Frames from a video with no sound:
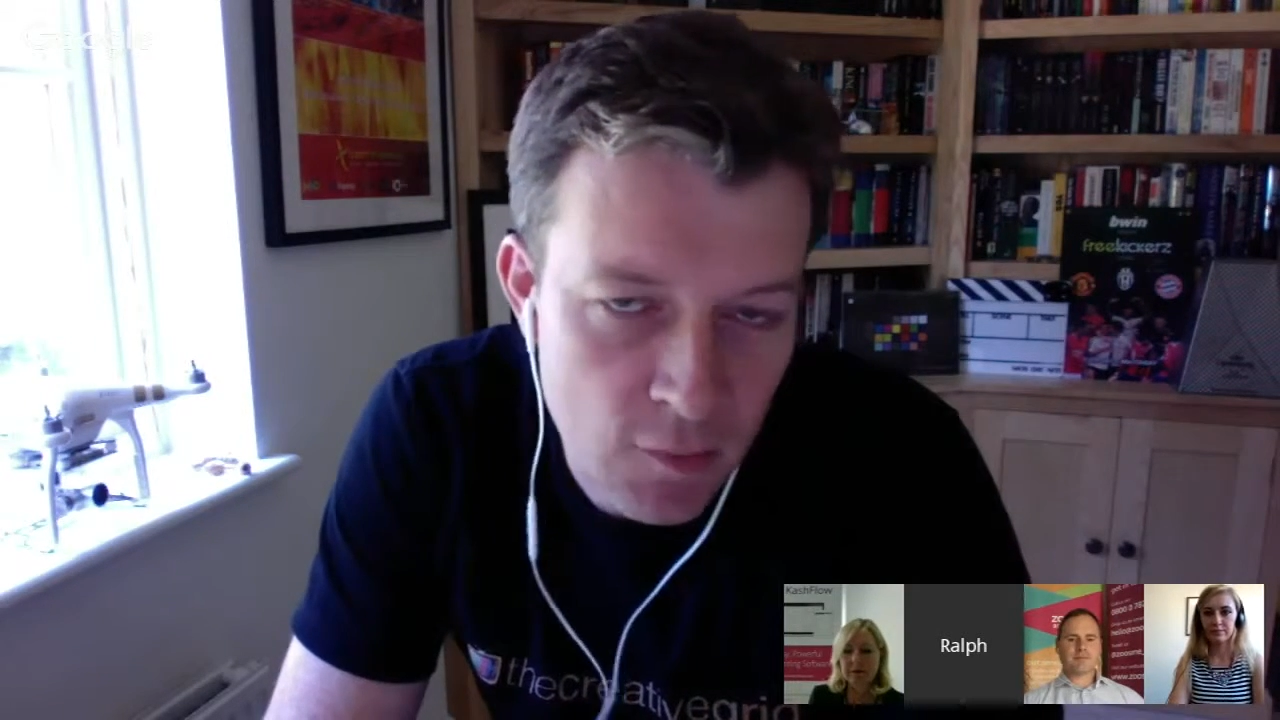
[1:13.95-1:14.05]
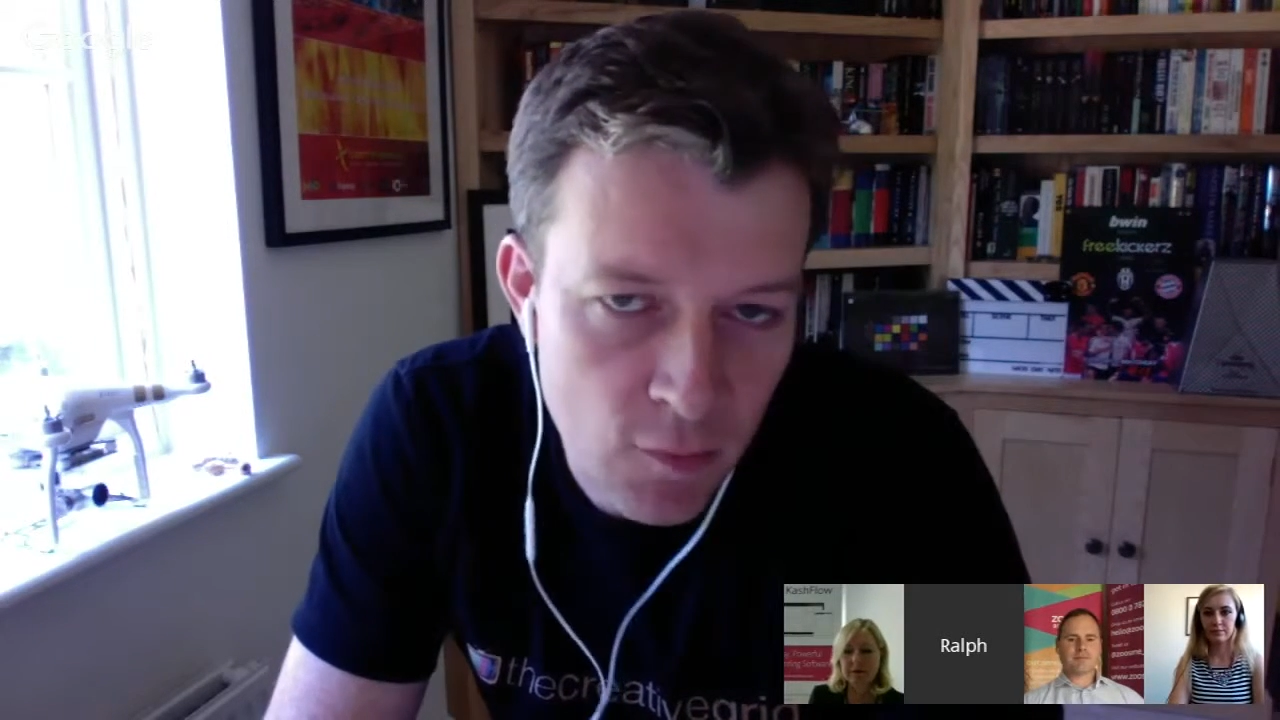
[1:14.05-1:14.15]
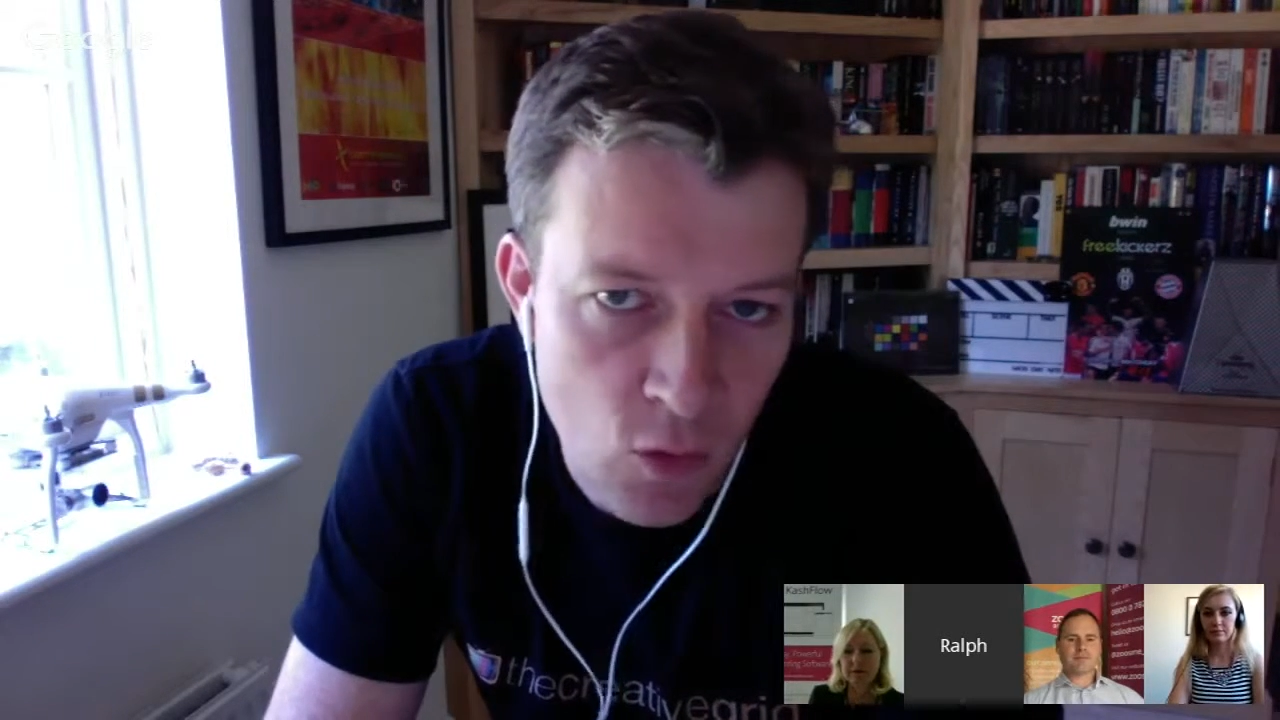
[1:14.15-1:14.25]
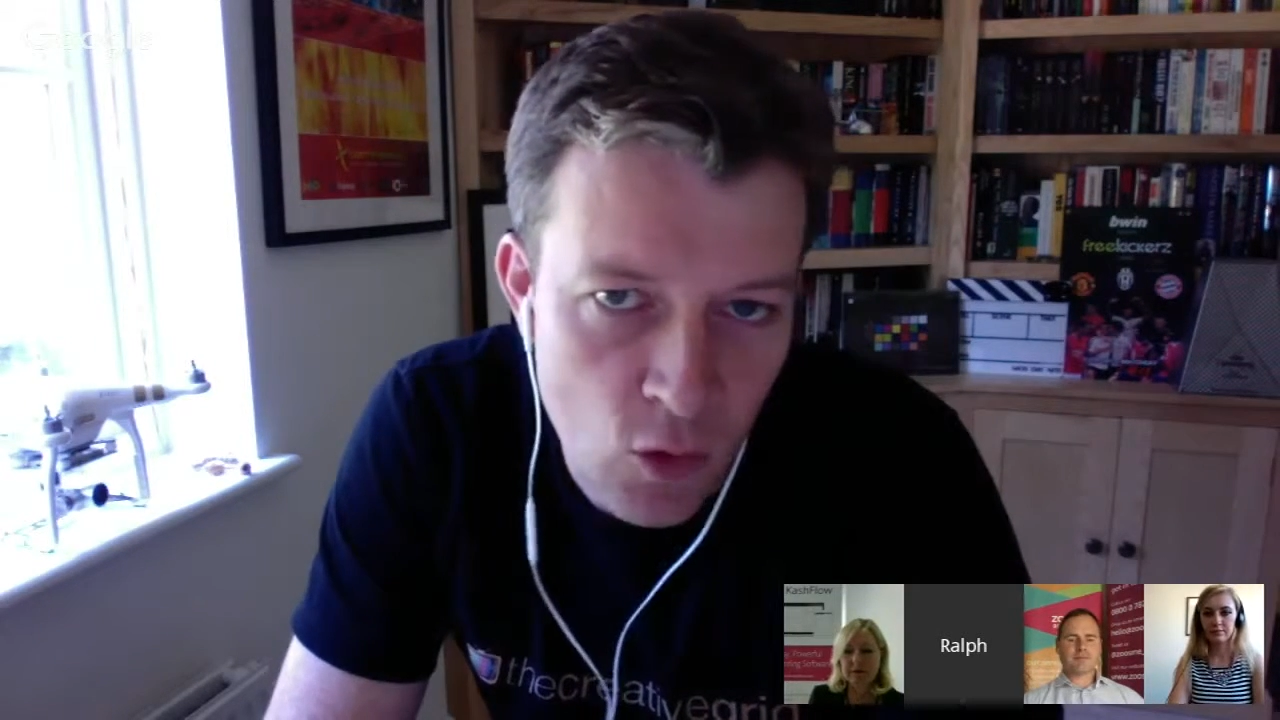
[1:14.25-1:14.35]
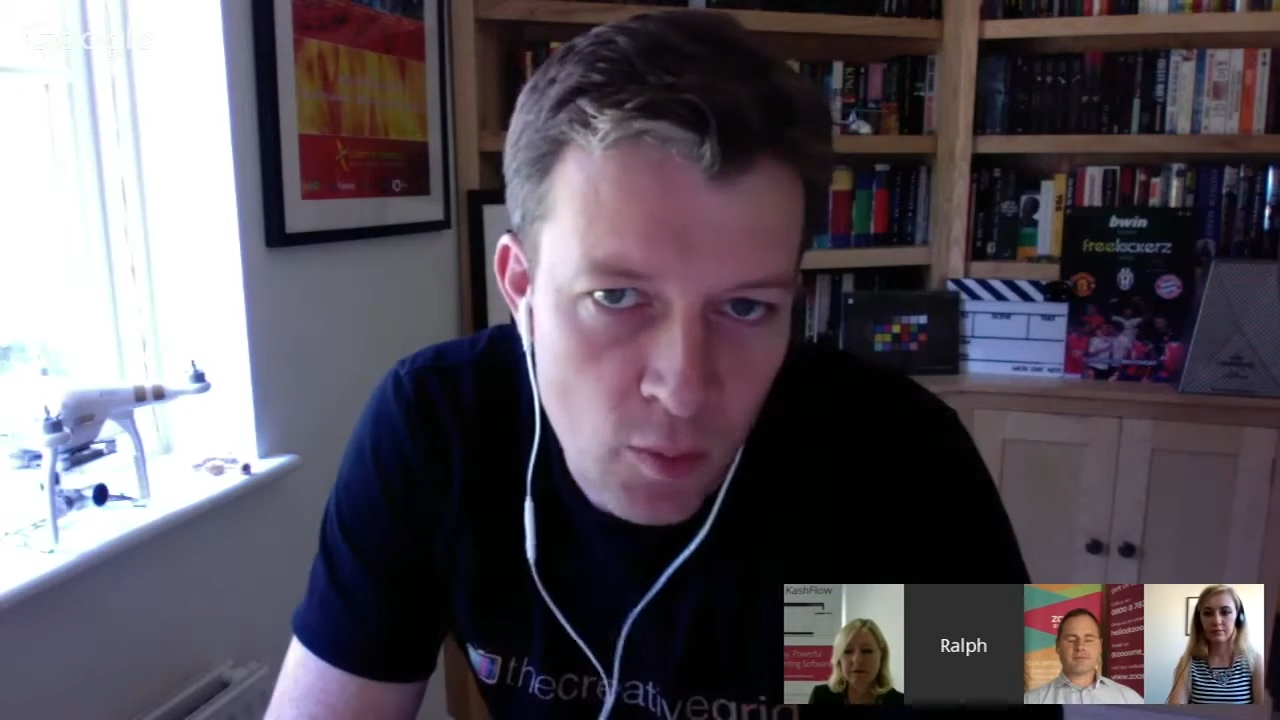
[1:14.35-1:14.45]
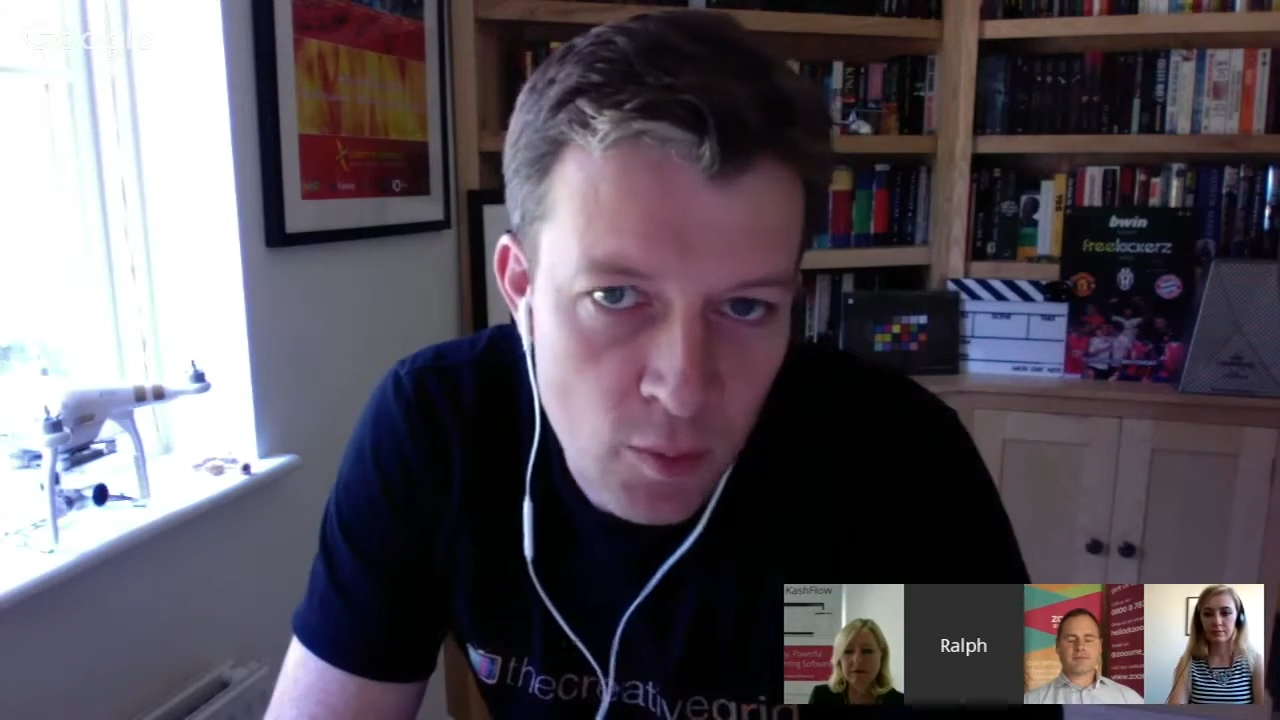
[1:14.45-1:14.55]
for